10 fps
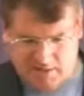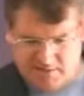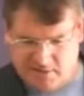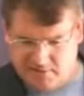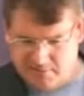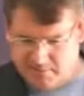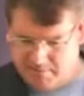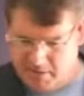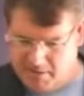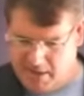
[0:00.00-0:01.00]
He says,
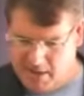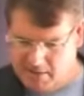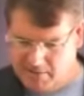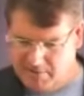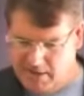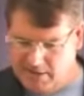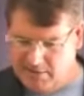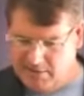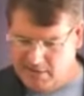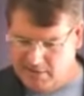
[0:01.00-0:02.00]
by the end of
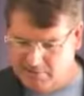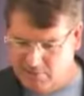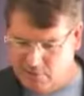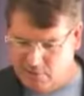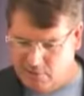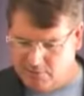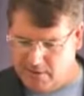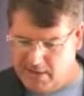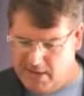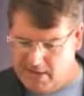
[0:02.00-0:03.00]
1894,
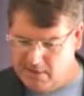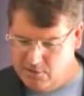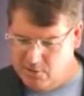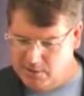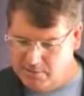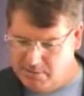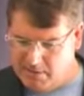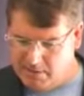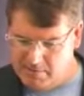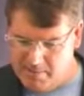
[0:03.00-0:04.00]
over 80 new
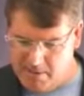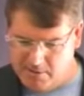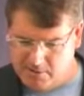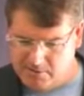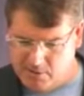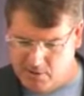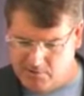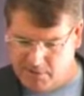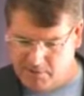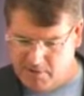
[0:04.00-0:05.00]
independent competitors had
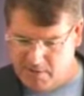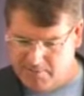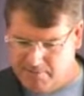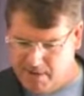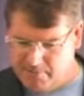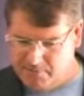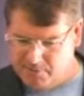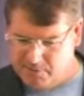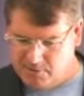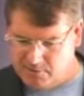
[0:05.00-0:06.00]
already grabbed
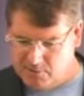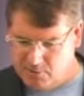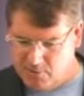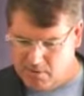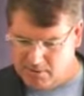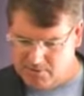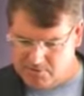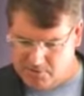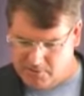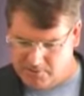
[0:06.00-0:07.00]
5% of the total market
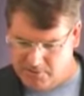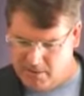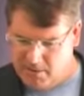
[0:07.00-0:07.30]
share.